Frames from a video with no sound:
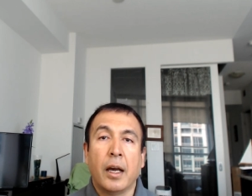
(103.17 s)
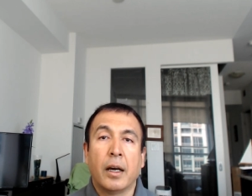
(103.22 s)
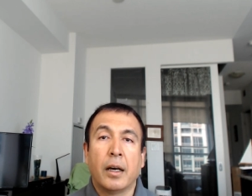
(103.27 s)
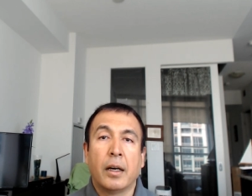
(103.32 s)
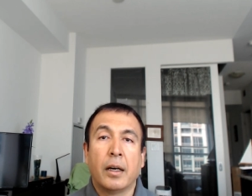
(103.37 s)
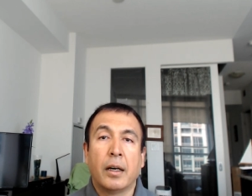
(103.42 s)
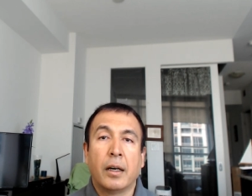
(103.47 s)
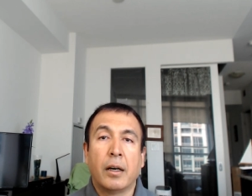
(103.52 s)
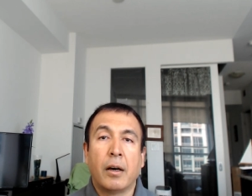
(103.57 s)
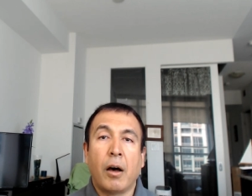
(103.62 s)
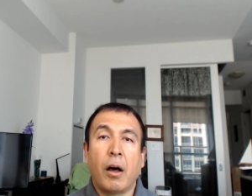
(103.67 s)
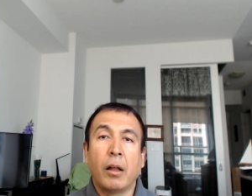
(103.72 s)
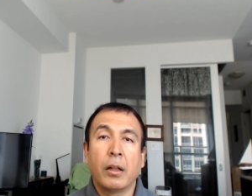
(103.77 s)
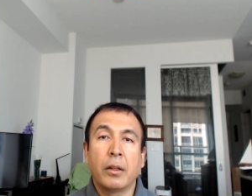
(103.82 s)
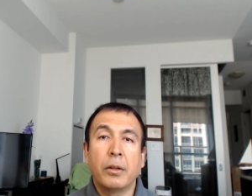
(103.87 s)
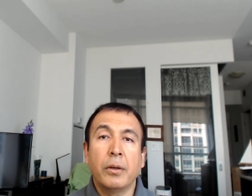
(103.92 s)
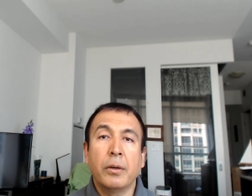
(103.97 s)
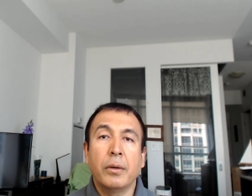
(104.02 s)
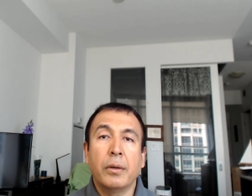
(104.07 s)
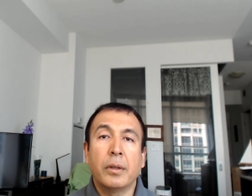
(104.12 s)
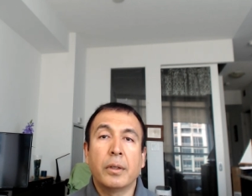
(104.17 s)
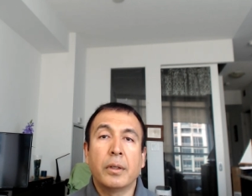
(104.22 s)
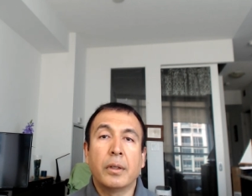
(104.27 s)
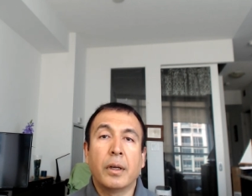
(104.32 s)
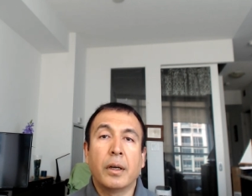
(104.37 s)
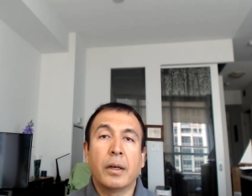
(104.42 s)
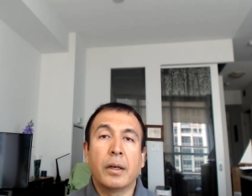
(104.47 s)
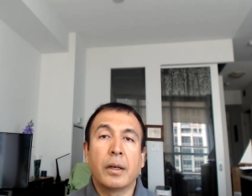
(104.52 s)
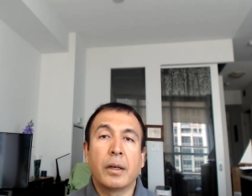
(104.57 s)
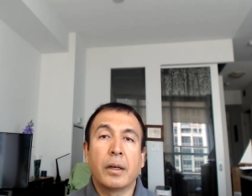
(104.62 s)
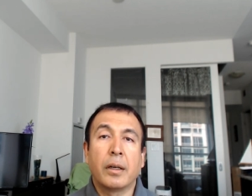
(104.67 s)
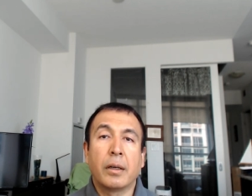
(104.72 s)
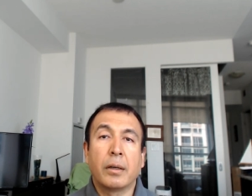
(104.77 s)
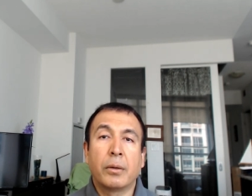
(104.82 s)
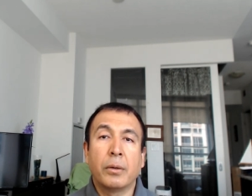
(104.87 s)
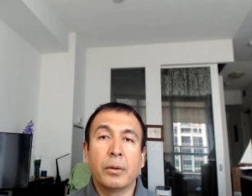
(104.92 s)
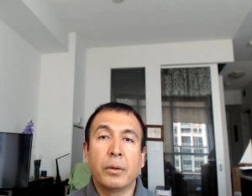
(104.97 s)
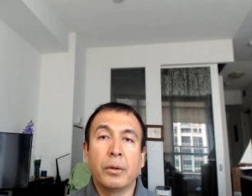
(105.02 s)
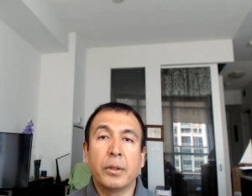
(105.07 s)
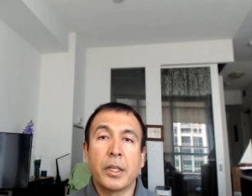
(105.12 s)
Uh, although
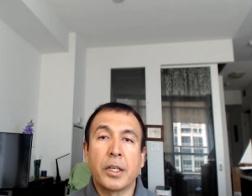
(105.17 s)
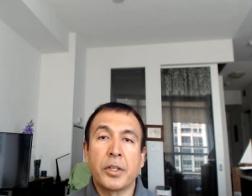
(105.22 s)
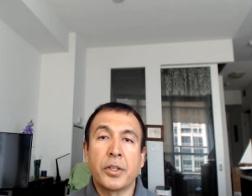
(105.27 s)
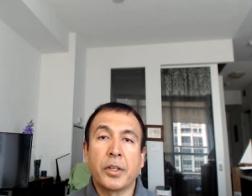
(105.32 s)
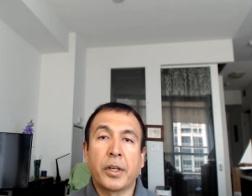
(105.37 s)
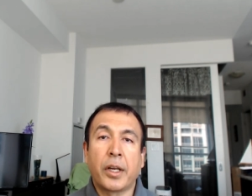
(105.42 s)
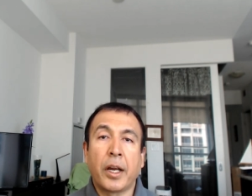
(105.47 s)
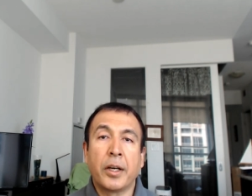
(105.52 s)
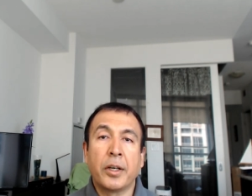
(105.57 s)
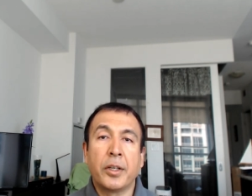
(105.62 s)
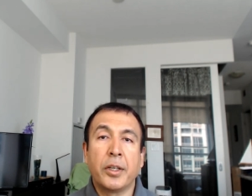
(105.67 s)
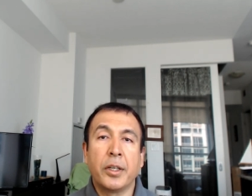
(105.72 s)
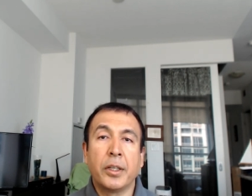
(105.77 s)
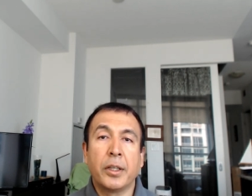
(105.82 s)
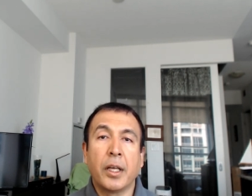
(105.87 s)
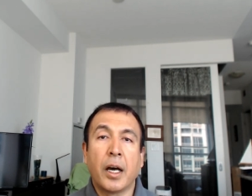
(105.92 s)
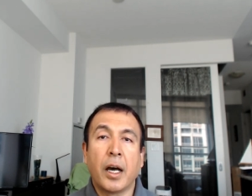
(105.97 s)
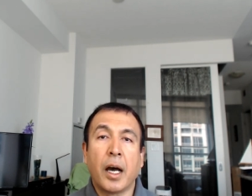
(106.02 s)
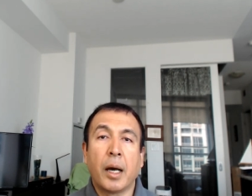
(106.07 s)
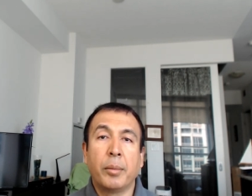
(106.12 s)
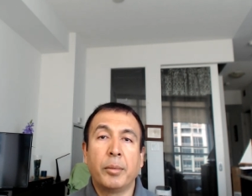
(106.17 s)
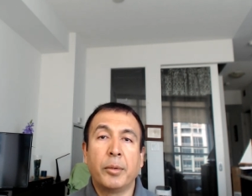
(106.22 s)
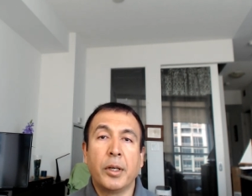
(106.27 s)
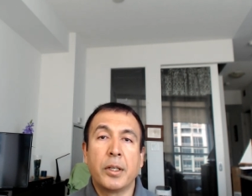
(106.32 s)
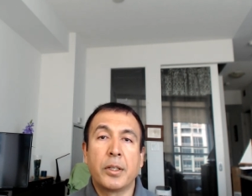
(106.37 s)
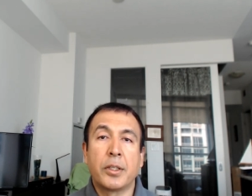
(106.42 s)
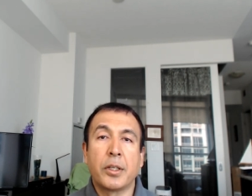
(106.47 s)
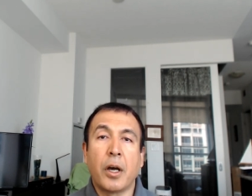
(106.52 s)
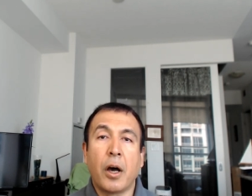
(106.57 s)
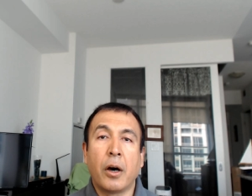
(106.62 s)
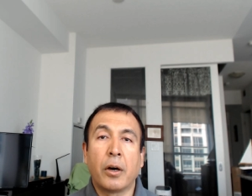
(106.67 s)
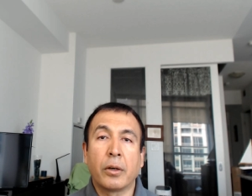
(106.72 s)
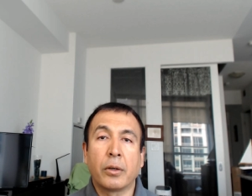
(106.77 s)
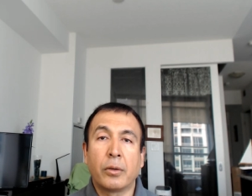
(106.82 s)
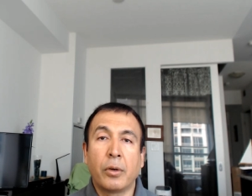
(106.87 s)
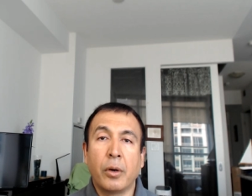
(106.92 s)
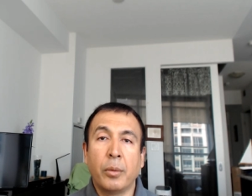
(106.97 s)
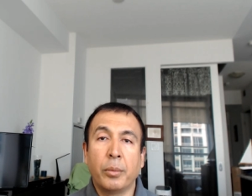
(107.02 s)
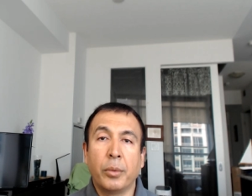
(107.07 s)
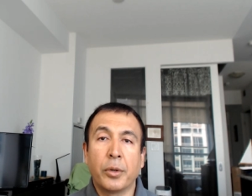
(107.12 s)
Google doesn't guarantee the updates on
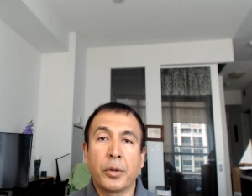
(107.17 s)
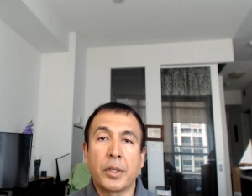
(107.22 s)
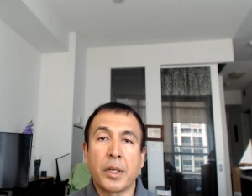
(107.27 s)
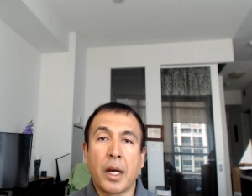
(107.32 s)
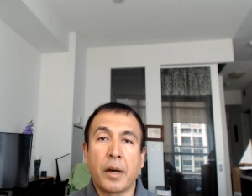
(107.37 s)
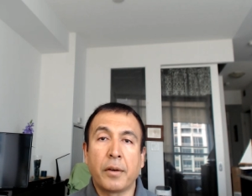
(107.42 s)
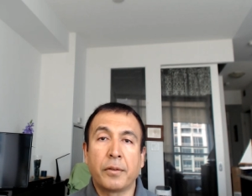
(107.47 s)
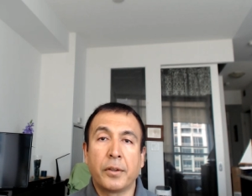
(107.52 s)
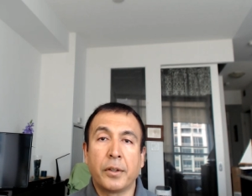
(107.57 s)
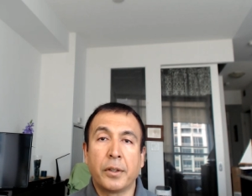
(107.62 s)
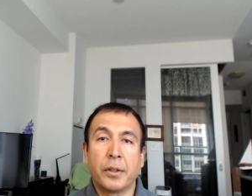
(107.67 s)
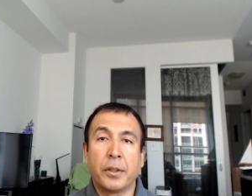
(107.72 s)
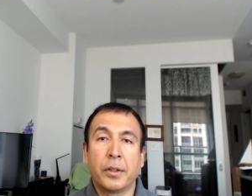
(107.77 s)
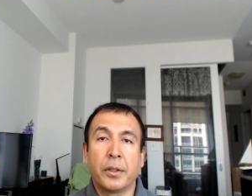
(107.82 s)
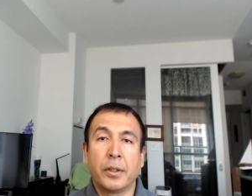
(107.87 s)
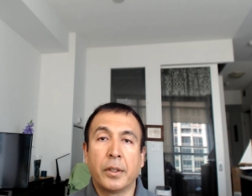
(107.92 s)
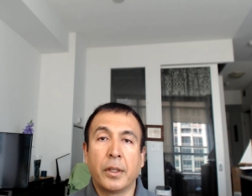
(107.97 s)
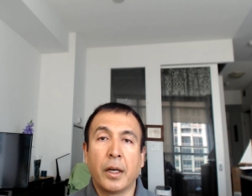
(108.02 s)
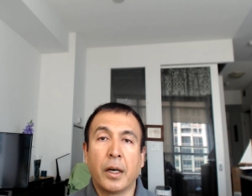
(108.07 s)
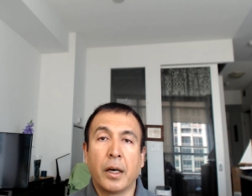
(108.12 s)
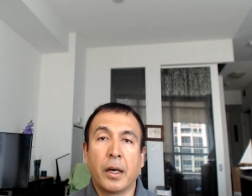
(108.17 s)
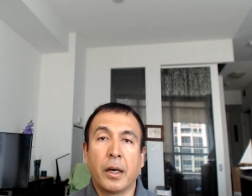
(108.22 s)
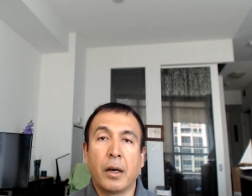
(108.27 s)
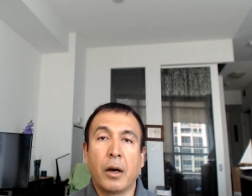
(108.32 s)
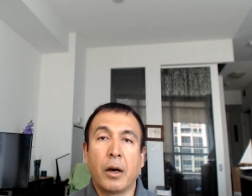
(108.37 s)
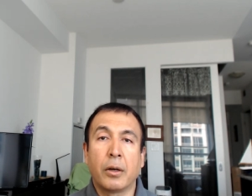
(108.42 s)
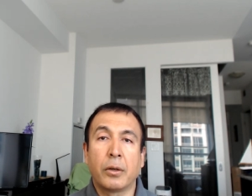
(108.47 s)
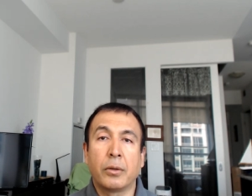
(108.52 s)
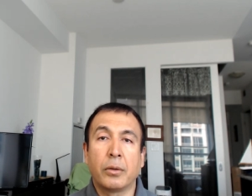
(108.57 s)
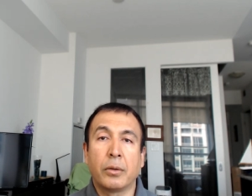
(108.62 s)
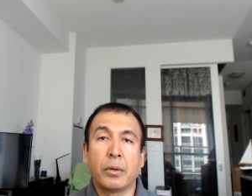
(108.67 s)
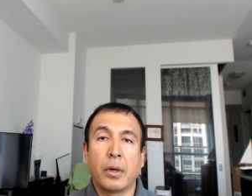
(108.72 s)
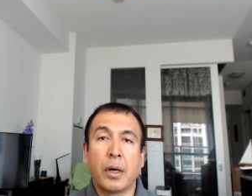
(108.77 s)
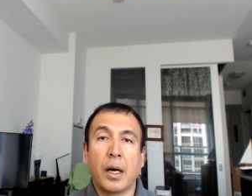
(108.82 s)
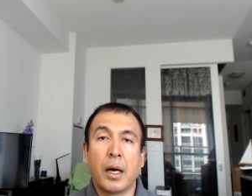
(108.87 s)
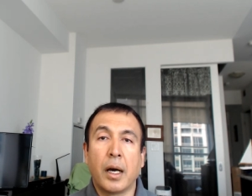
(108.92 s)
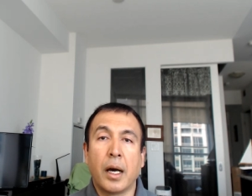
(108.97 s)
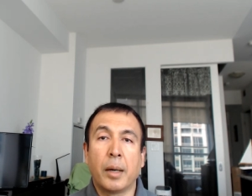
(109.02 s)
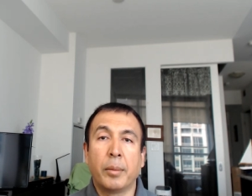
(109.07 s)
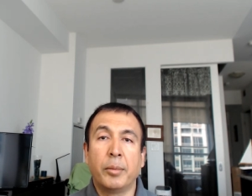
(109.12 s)
Chromebooks after the auto
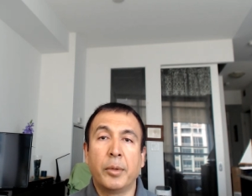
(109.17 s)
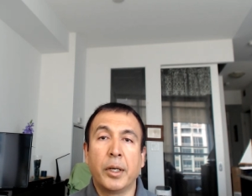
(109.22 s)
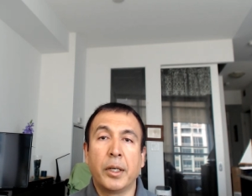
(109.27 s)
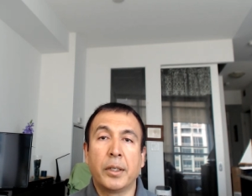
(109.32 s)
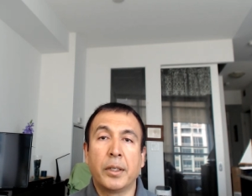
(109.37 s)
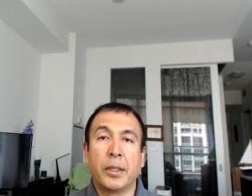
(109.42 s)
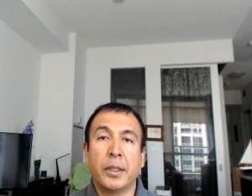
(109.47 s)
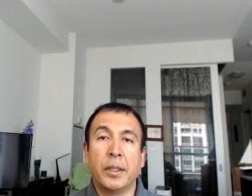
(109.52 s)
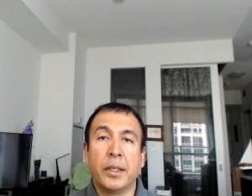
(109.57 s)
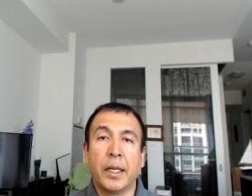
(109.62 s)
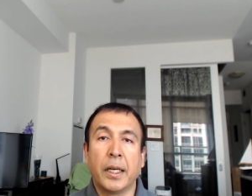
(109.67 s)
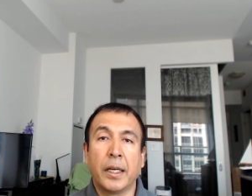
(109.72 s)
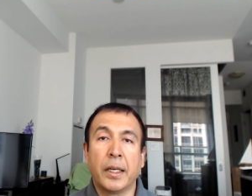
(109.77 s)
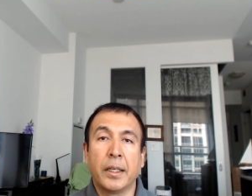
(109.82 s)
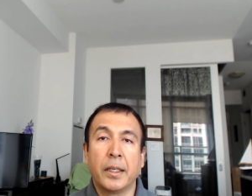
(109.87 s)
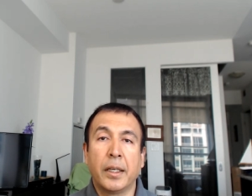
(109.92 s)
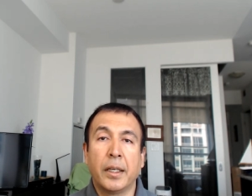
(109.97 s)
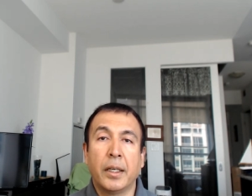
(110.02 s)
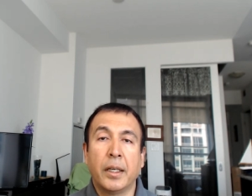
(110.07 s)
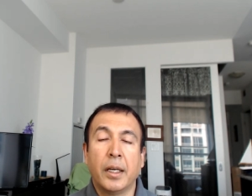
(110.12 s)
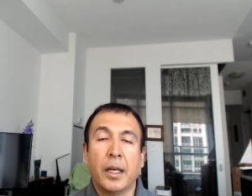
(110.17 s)
update date,